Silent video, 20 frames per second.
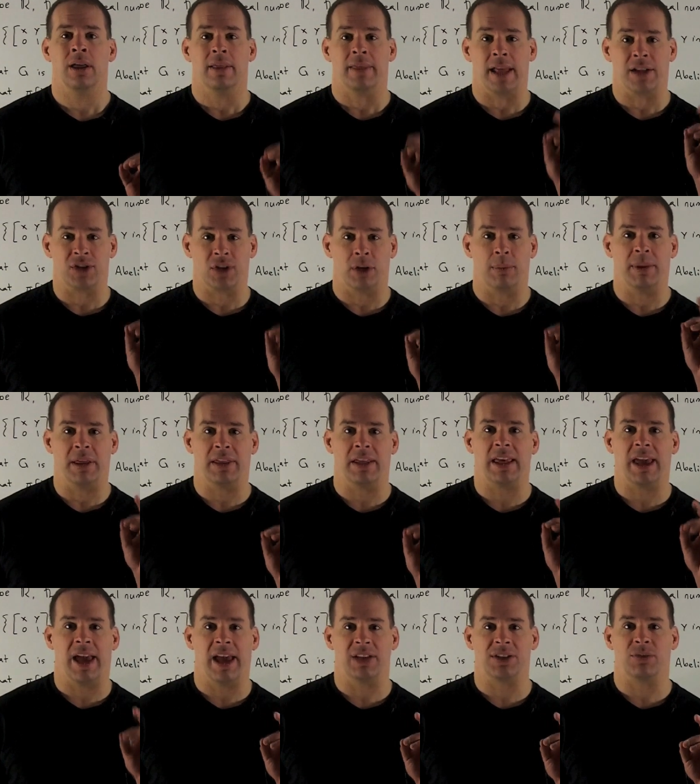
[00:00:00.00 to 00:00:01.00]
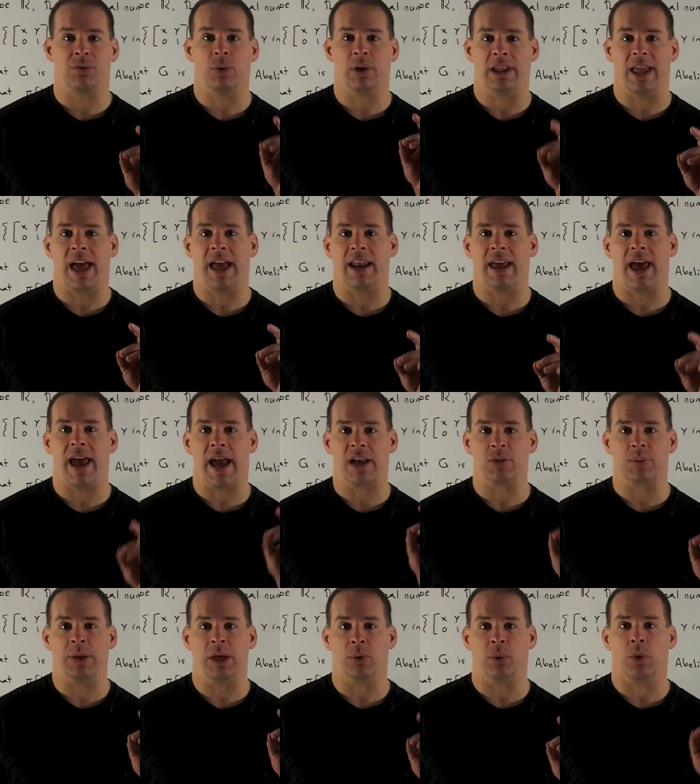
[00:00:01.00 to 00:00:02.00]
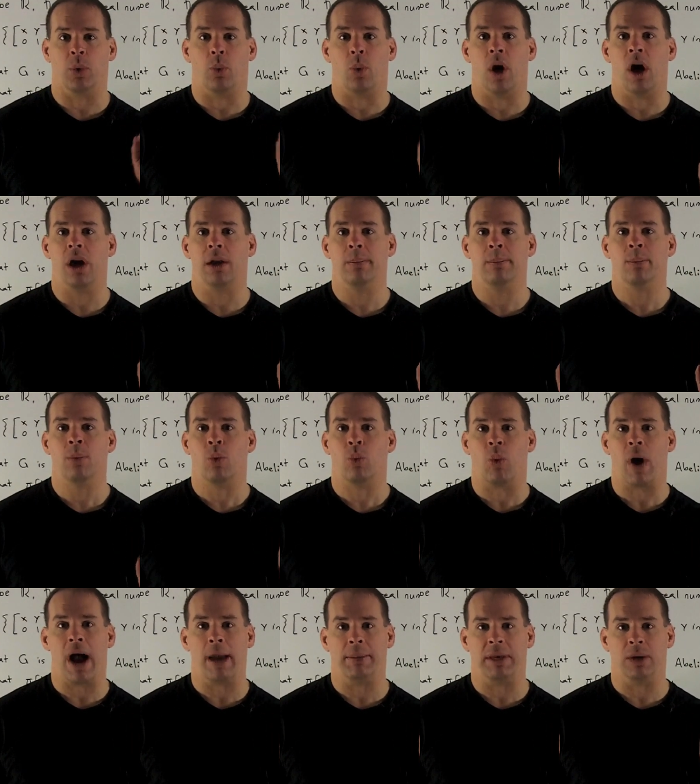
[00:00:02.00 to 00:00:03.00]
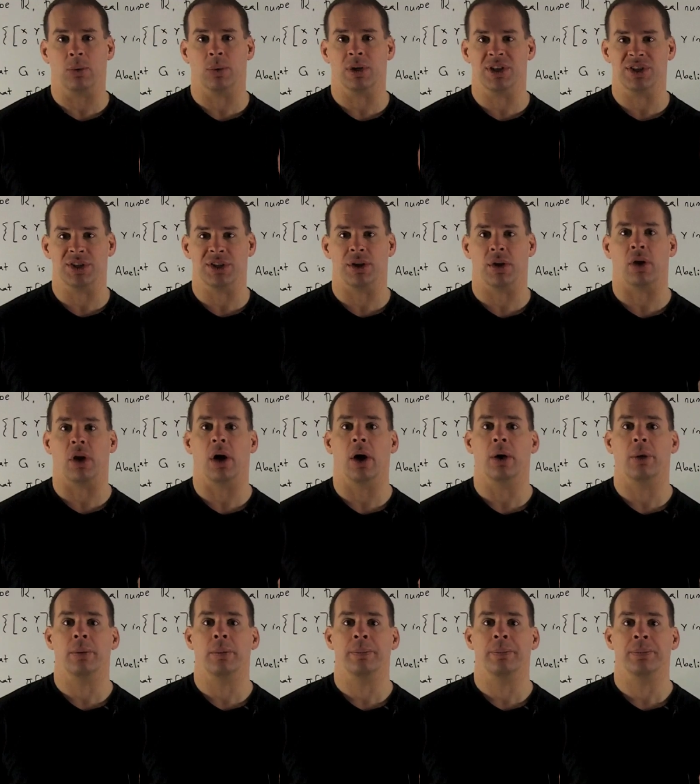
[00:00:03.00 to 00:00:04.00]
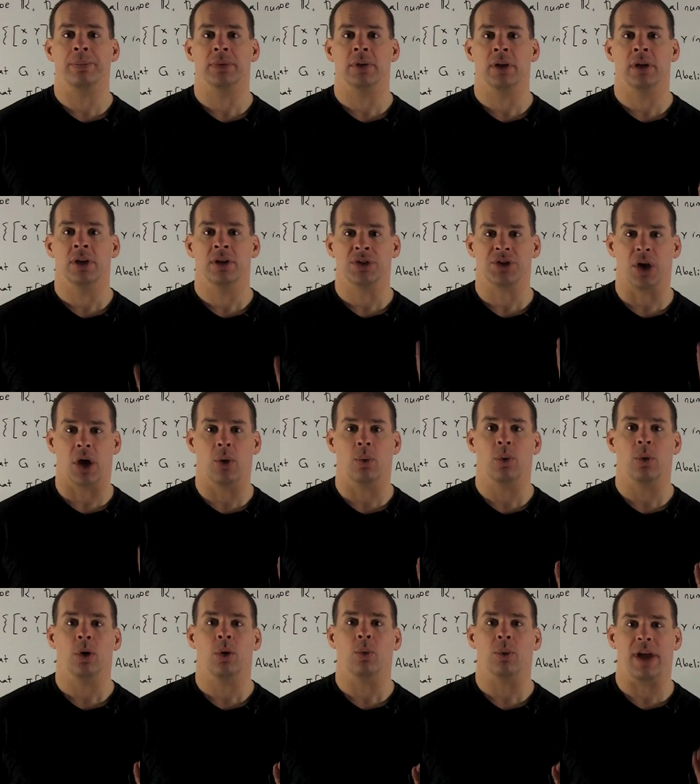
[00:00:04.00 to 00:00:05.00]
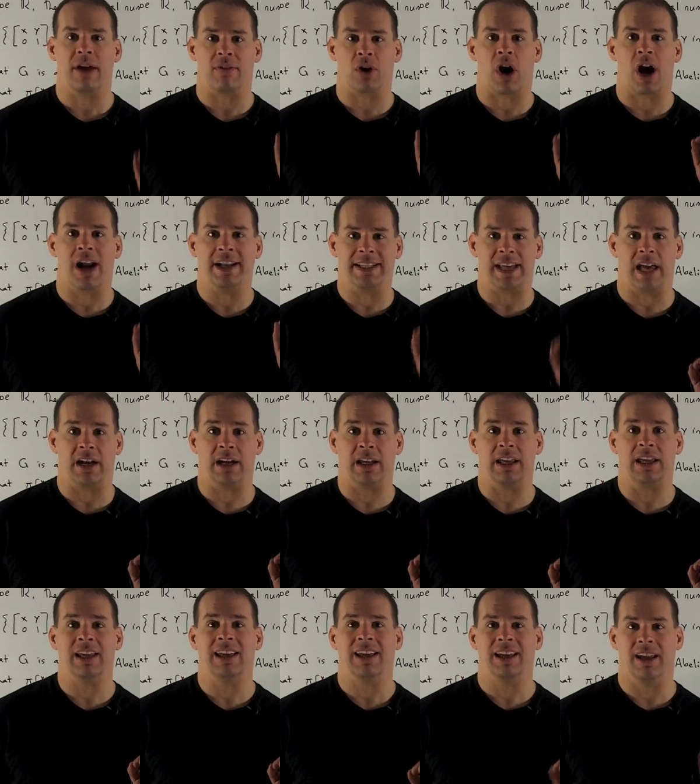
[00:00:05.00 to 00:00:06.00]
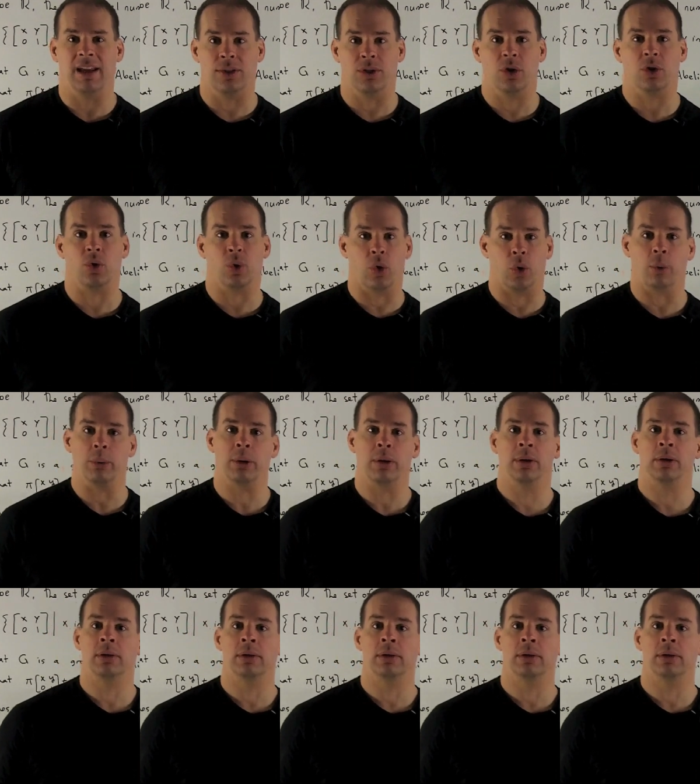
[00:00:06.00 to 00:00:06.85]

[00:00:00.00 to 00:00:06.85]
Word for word: That's gonna be the case if we let x be equal to one, y be equal to zero. So we have our identity in the group.